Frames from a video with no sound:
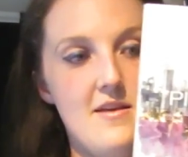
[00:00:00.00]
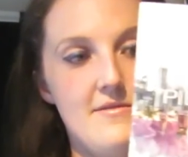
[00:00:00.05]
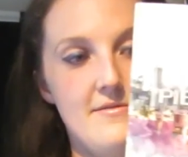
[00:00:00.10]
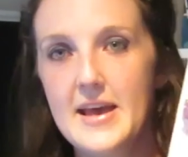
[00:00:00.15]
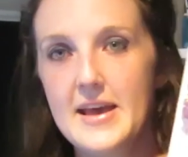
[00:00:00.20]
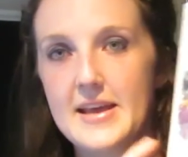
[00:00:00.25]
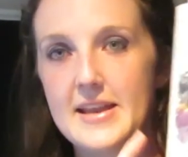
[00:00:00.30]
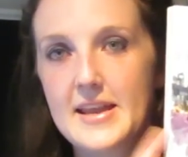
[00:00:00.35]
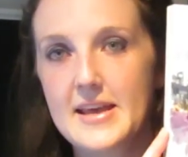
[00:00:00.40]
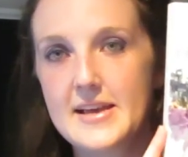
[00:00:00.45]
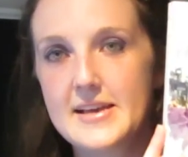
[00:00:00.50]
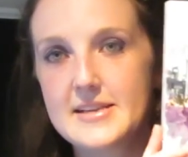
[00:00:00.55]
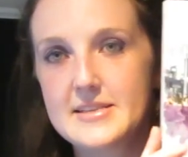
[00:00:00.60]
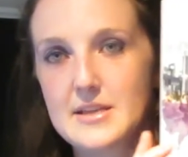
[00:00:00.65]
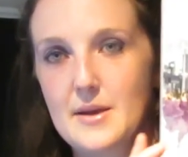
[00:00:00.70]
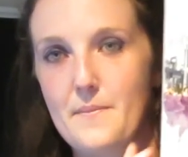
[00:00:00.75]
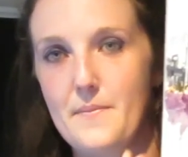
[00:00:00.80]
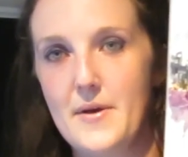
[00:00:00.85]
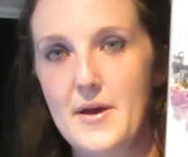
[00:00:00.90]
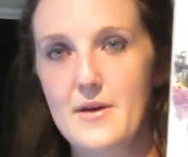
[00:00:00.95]
It is
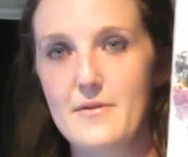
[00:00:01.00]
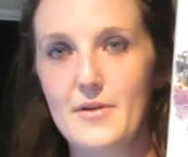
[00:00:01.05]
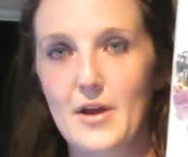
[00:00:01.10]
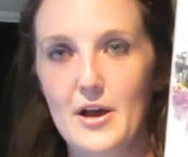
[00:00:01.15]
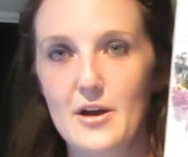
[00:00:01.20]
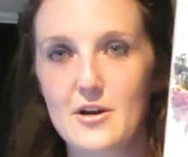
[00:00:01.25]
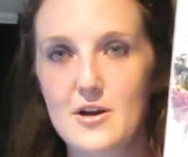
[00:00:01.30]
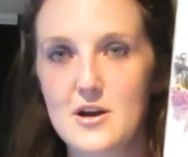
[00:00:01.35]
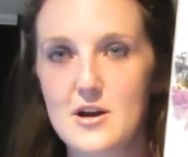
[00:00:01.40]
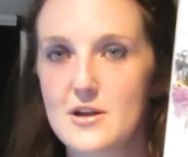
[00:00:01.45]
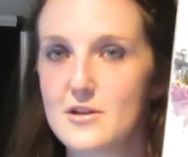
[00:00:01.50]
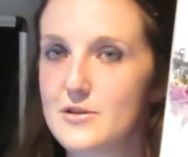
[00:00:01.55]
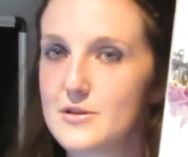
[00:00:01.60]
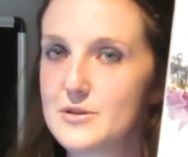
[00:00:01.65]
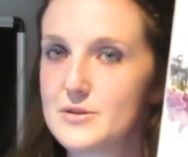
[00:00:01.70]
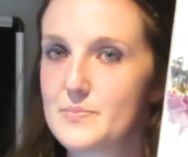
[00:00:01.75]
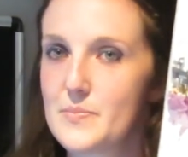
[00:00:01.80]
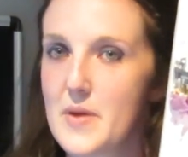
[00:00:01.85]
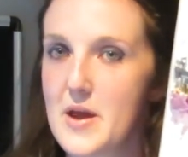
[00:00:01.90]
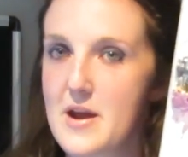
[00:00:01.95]
about a girl
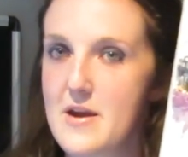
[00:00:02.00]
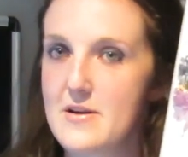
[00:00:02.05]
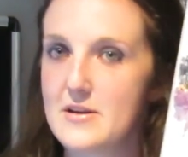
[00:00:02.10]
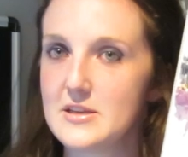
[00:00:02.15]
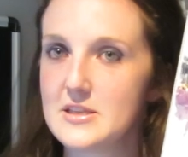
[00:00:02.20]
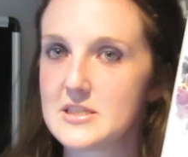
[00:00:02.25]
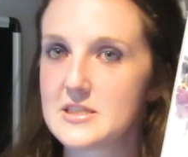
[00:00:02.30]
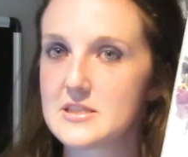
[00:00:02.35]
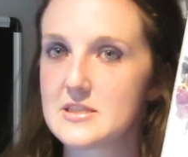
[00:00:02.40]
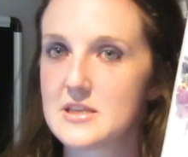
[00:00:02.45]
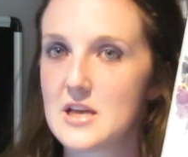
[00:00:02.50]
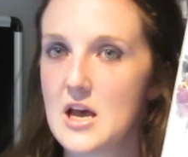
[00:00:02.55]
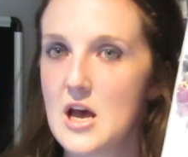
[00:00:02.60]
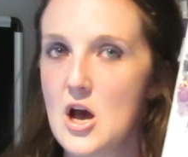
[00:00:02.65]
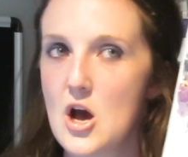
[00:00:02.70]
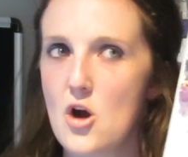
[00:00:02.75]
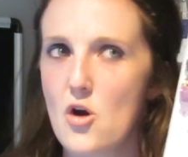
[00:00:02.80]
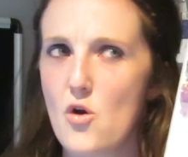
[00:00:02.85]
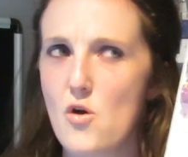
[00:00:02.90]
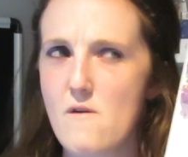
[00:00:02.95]
whose parents
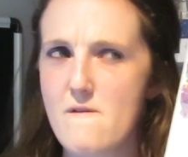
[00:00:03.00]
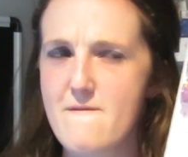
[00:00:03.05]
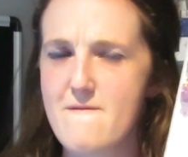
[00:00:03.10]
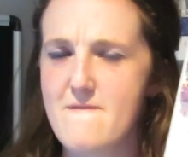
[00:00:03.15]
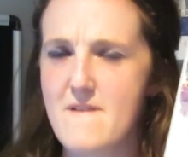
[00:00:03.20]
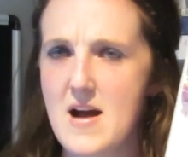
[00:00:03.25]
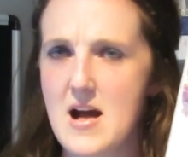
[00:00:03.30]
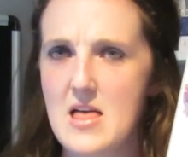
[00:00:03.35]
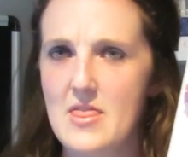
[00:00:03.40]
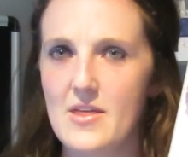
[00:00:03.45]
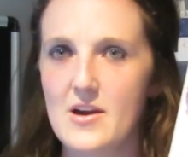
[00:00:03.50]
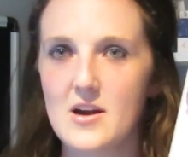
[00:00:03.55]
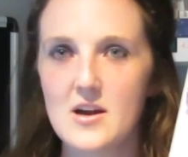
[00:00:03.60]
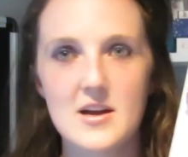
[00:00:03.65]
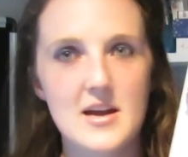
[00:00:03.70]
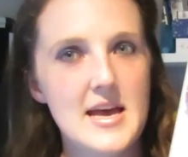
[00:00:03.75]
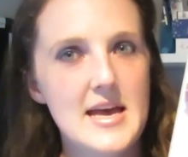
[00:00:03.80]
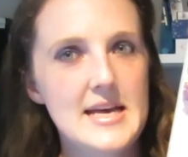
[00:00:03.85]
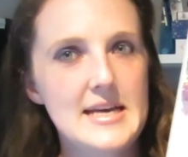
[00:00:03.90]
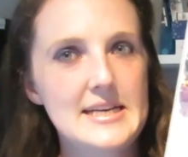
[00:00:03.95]
or
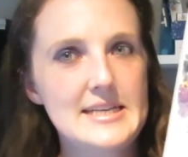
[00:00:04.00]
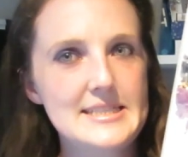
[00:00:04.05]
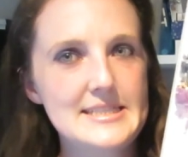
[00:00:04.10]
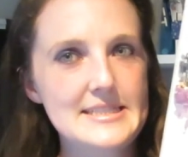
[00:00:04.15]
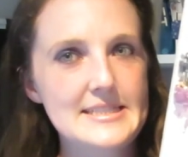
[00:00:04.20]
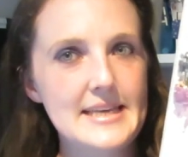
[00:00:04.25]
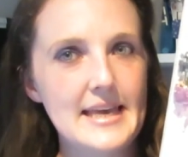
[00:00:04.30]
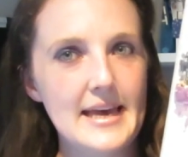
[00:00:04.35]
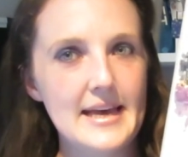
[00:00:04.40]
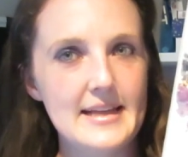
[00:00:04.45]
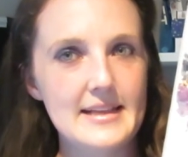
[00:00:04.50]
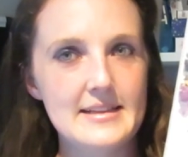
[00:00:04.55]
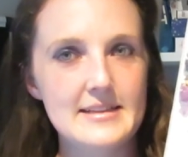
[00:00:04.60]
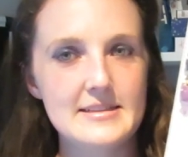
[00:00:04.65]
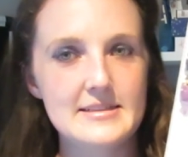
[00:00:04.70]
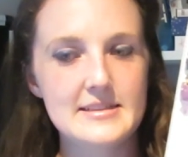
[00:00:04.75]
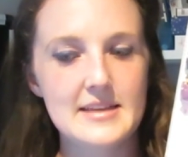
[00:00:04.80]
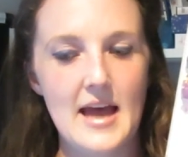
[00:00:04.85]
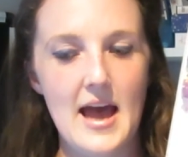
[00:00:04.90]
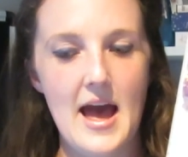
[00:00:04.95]
father is
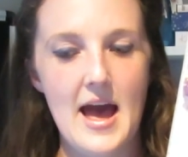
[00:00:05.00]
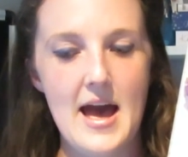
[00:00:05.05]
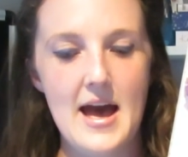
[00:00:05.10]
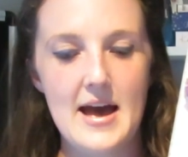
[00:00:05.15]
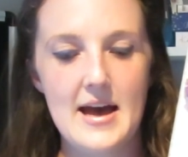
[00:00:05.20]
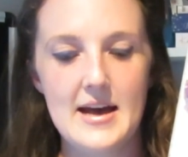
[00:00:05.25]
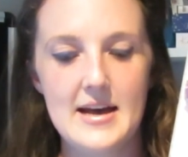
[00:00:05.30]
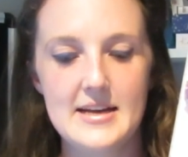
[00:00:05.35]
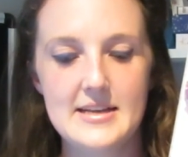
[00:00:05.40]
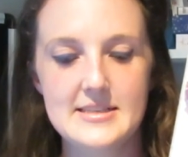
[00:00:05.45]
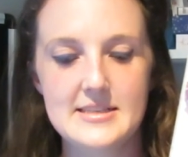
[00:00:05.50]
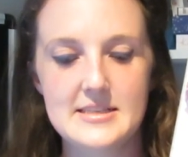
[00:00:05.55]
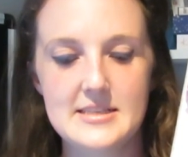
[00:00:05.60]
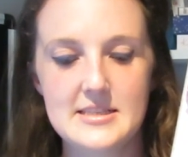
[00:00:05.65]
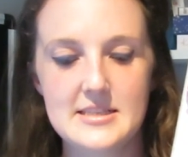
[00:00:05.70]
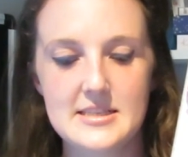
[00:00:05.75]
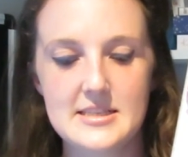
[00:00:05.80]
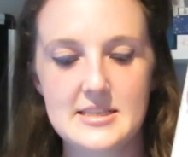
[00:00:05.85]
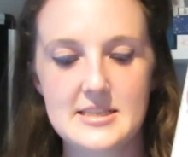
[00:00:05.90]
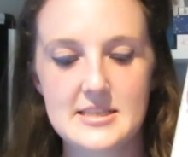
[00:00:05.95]
killed,
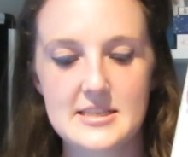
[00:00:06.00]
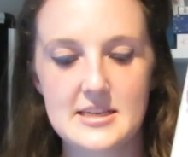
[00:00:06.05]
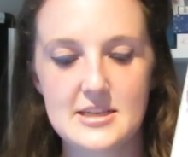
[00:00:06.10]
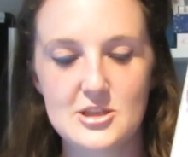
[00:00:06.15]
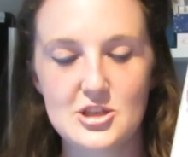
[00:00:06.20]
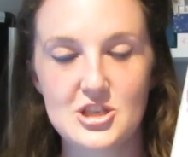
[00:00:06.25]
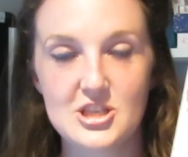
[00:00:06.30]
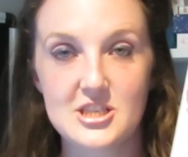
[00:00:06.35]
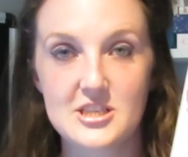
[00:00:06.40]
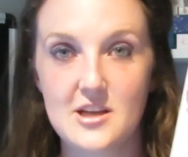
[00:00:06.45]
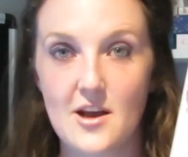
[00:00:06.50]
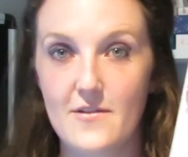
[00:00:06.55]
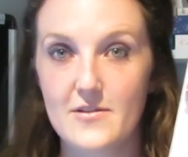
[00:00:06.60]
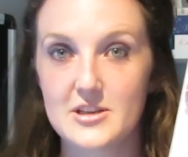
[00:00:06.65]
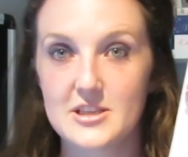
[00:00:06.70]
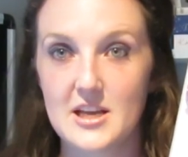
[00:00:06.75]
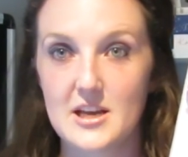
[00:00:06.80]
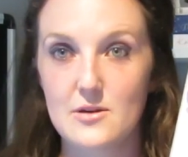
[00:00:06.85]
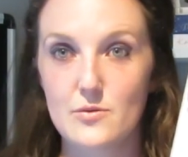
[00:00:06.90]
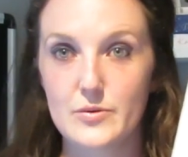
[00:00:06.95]
and she discovers
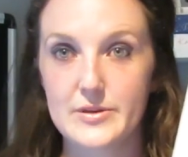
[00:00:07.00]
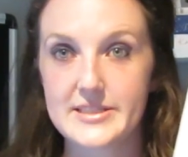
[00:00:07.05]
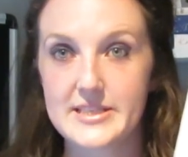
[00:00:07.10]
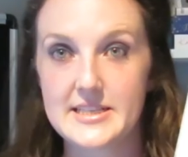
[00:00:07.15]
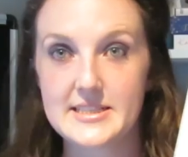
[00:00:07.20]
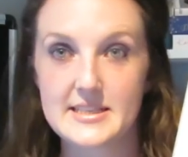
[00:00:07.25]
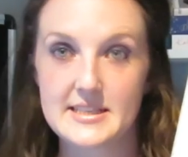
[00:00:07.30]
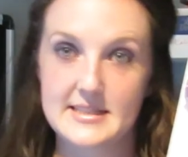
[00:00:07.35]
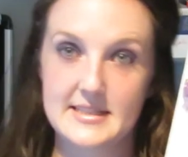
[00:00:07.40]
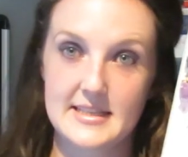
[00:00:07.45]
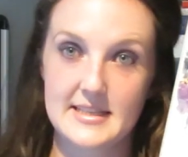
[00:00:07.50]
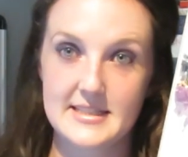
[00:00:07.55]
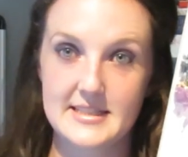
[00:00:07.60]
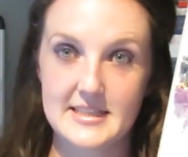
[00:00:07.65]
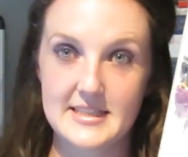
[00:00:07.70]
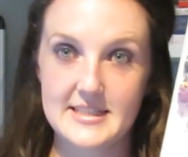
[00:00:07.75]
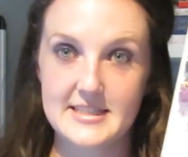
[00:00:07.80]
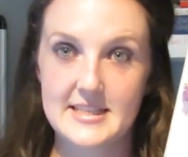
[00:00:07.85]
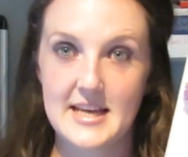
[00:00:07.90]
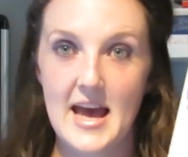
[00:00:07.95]
it was his
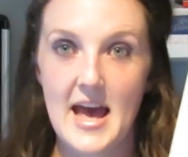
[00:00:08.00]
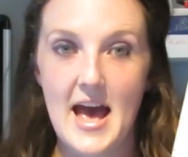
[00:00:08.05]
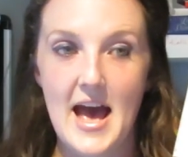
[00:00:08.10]
assistant,